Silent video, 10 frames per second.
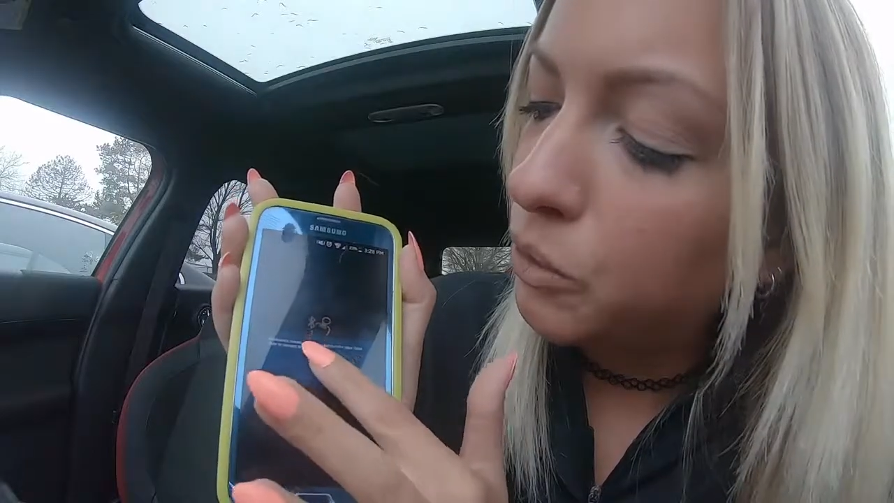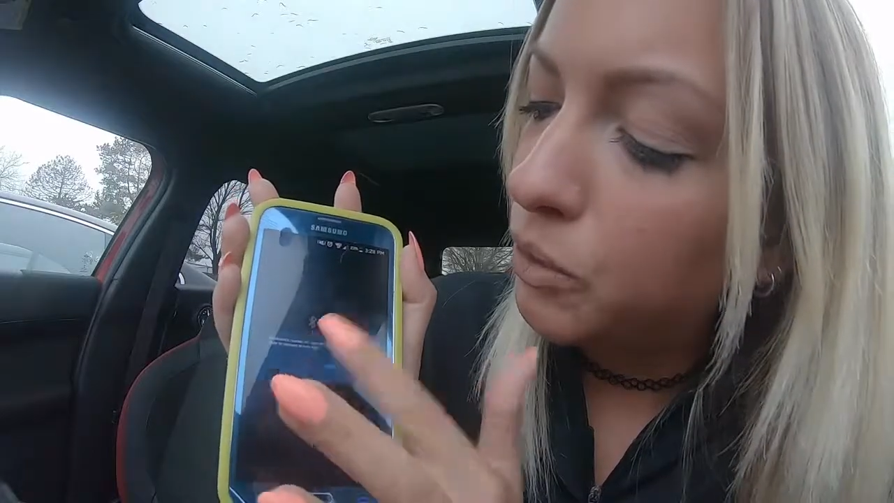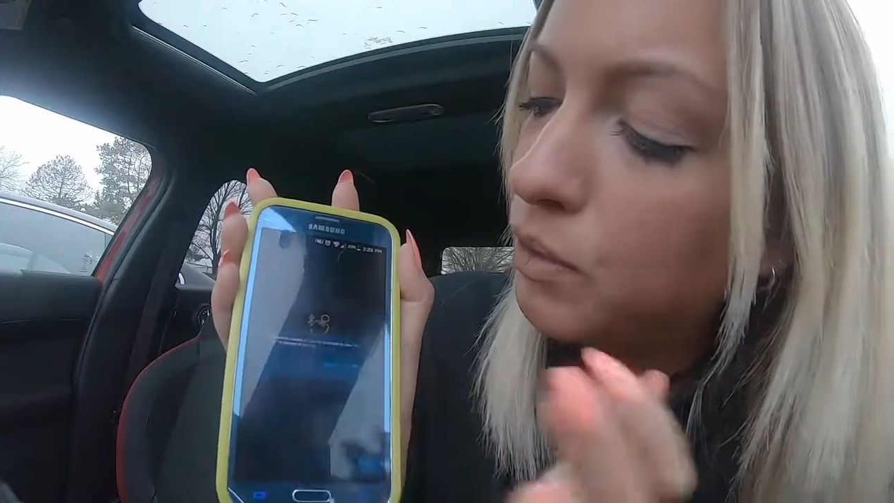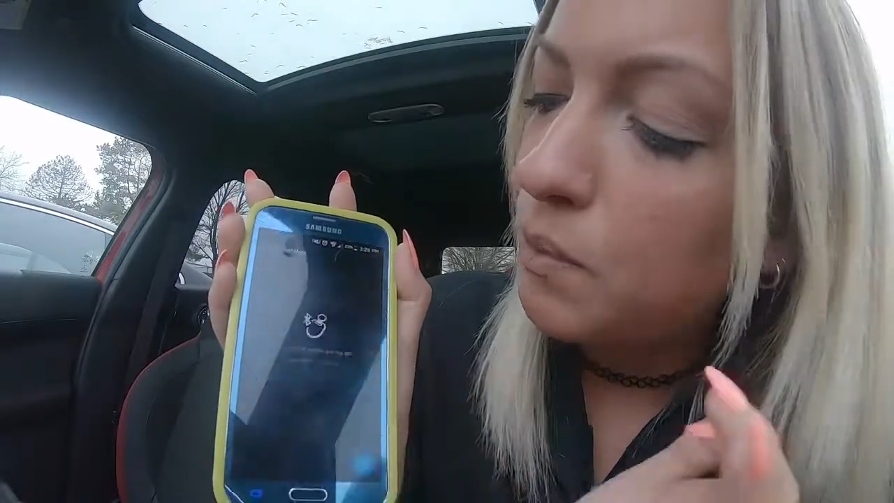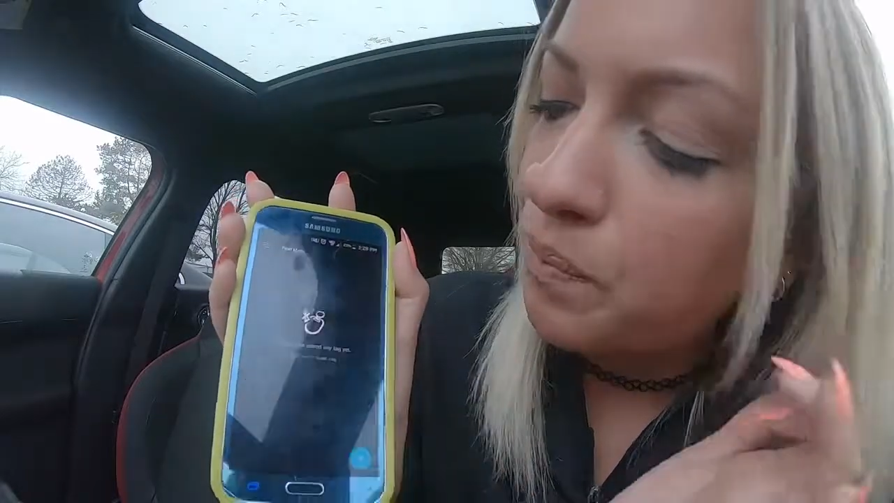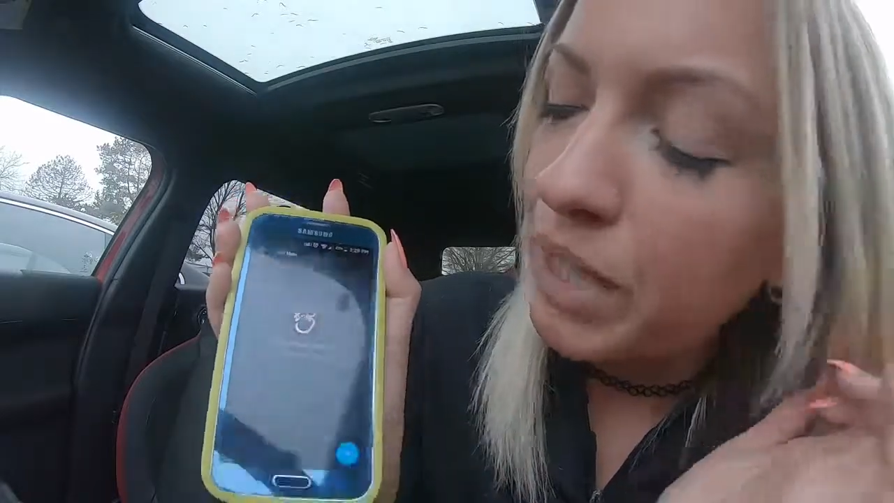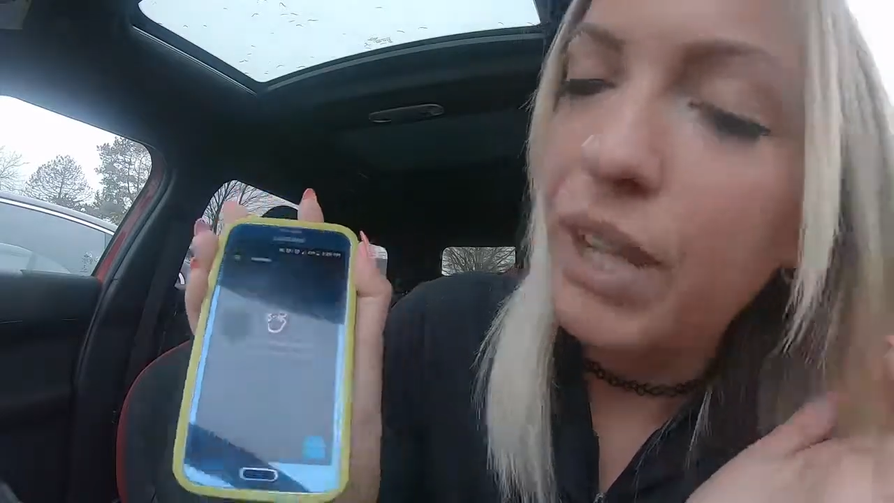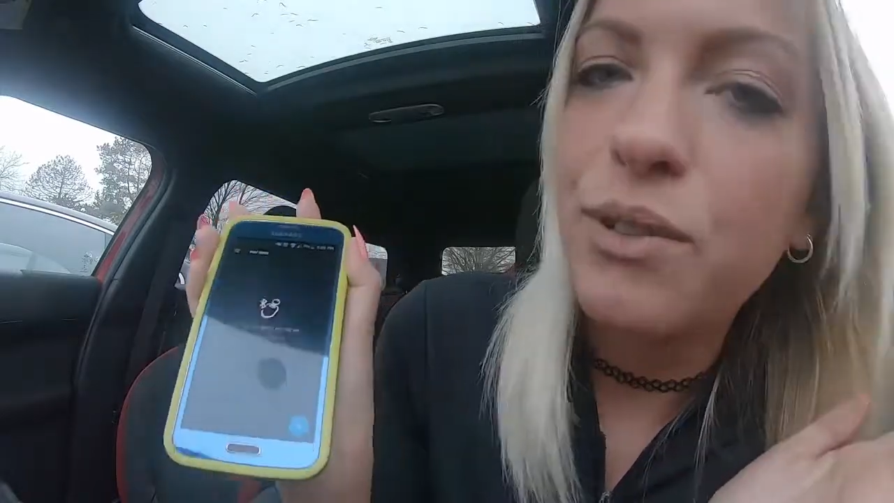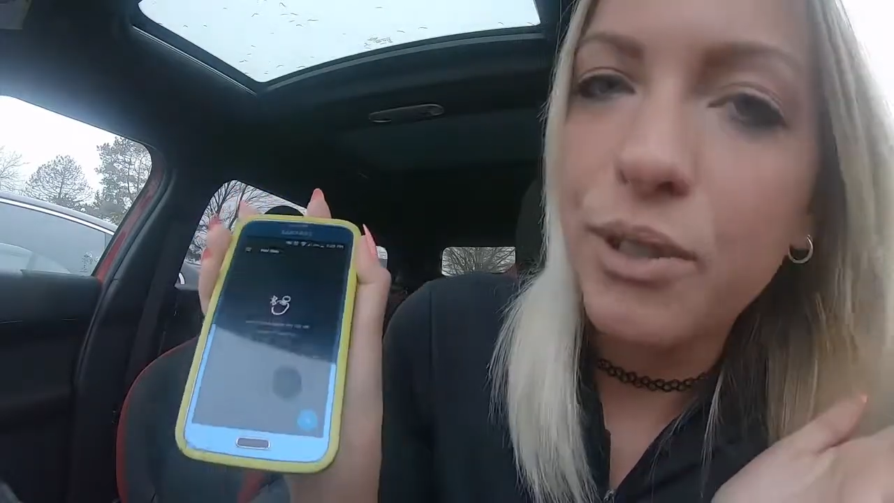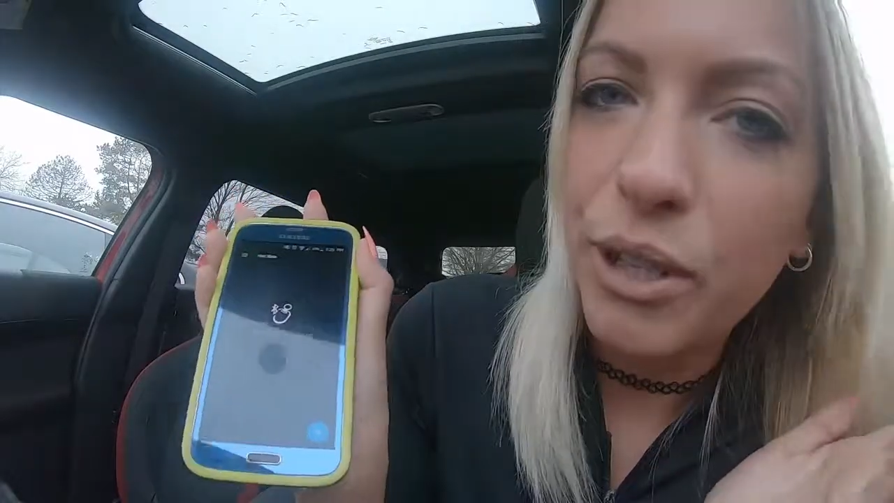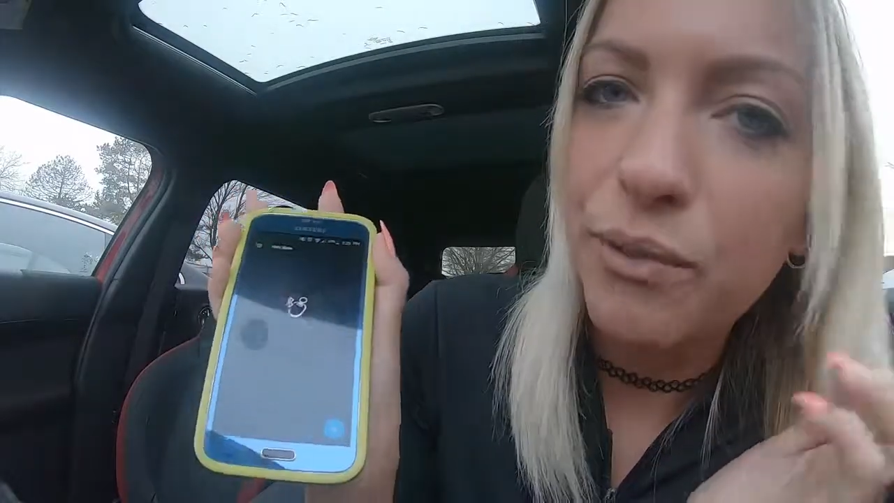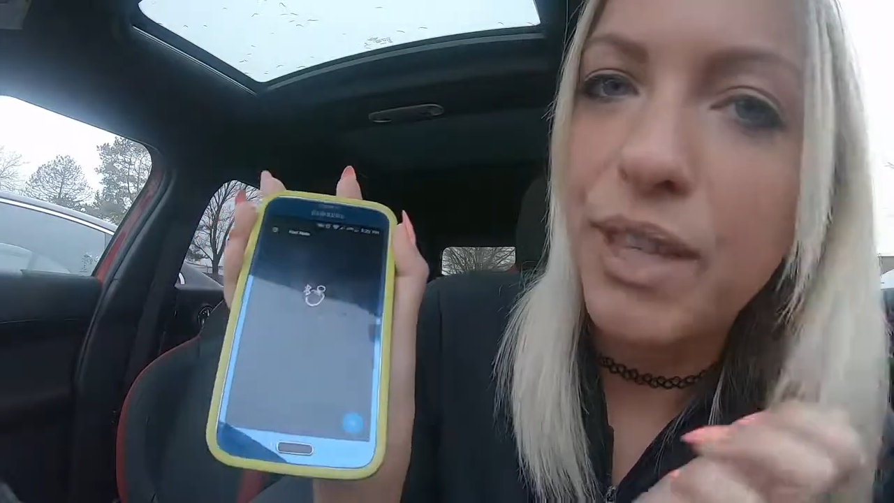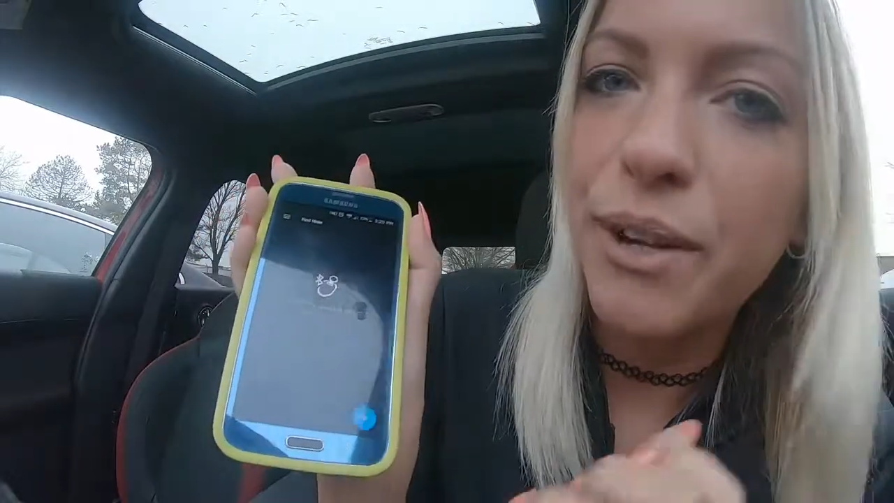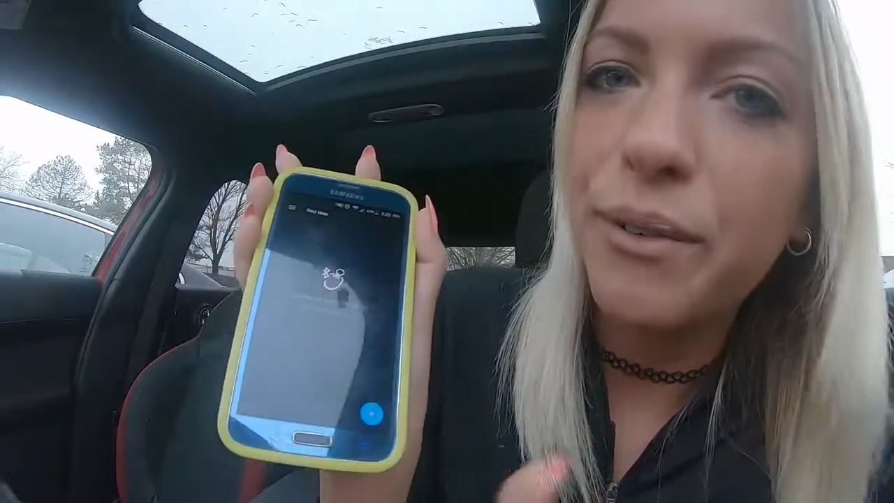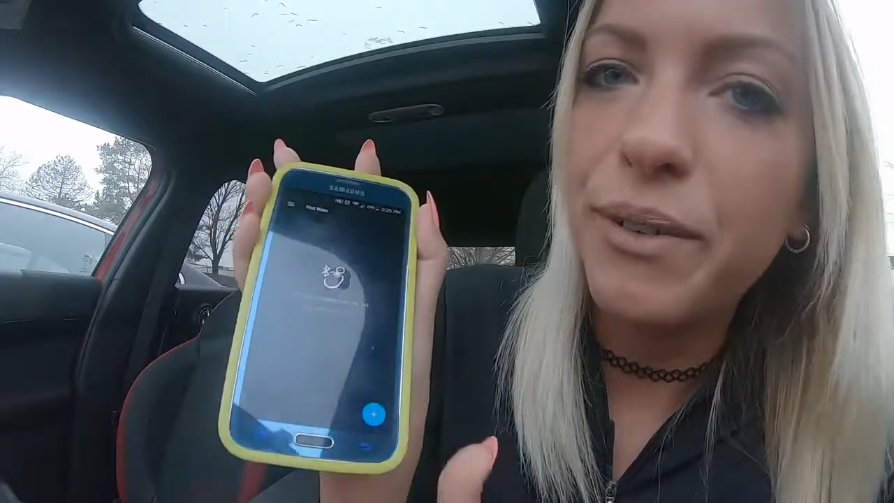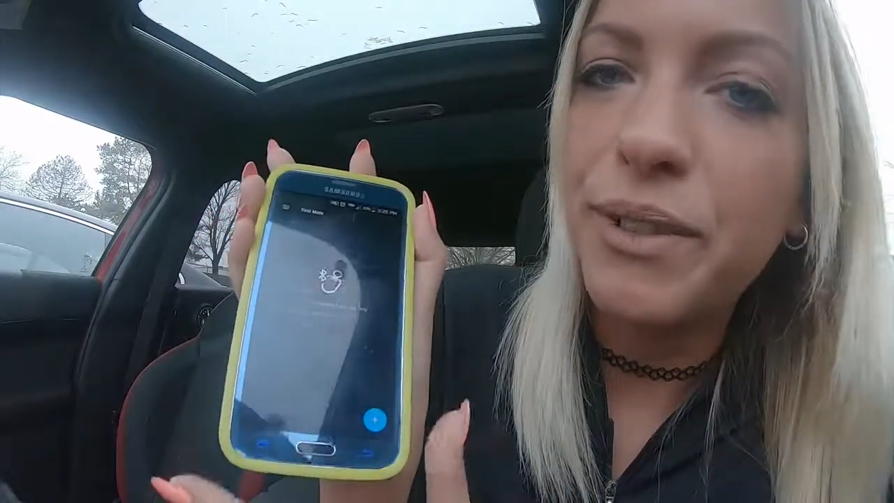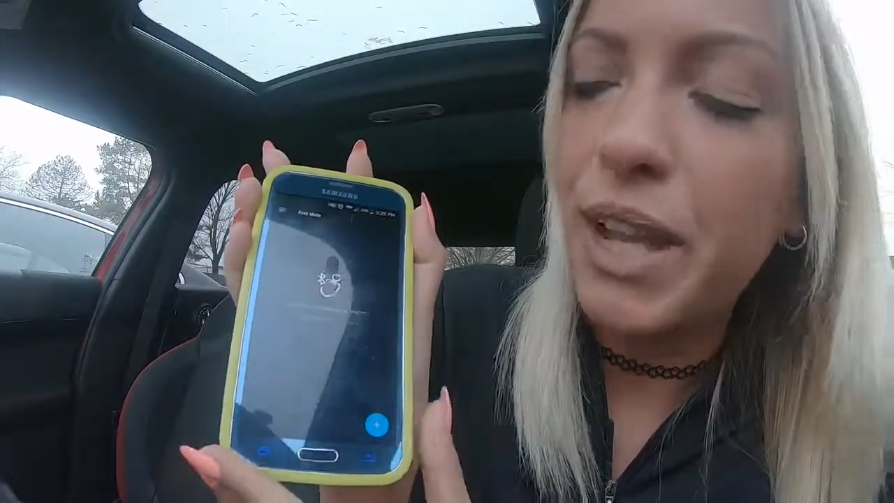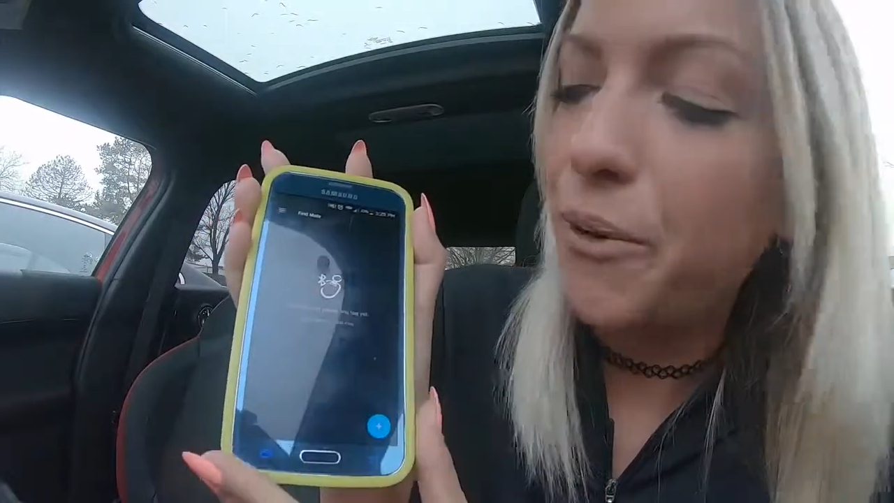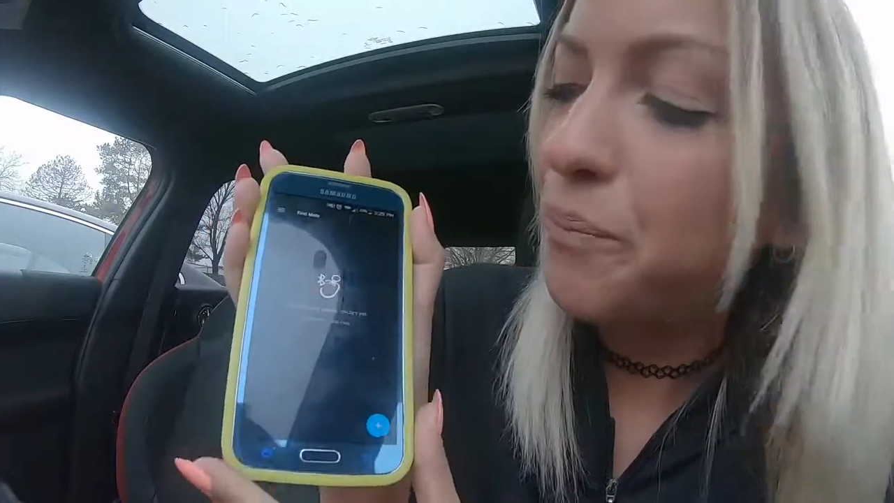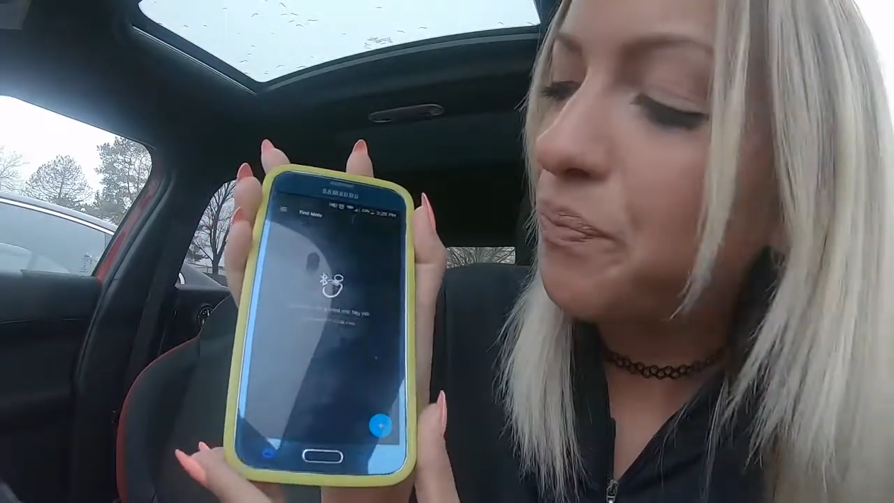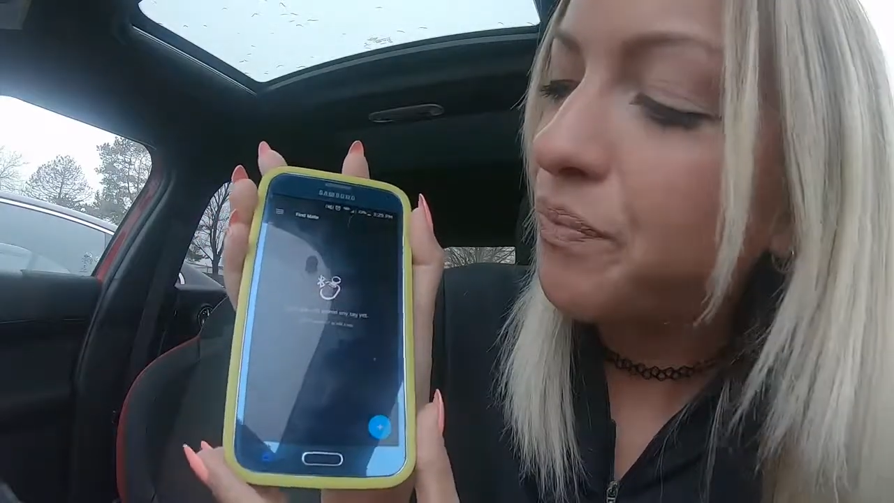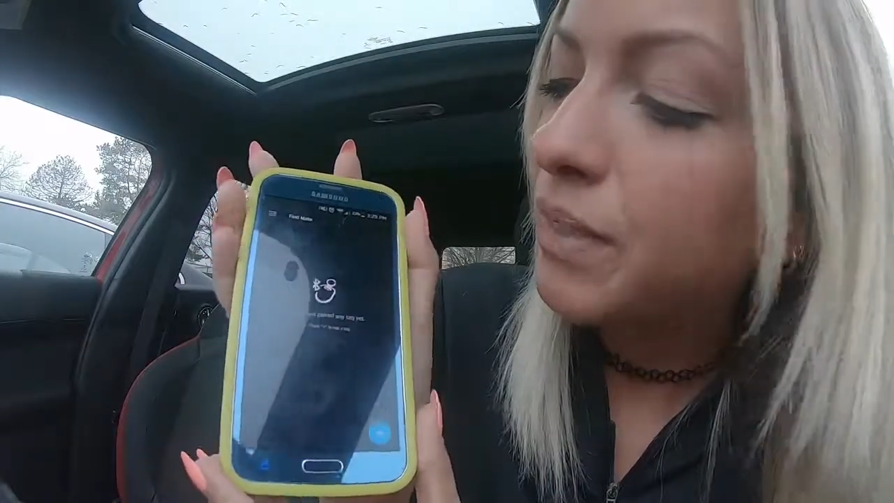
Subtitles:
we'll just cancel out of that now.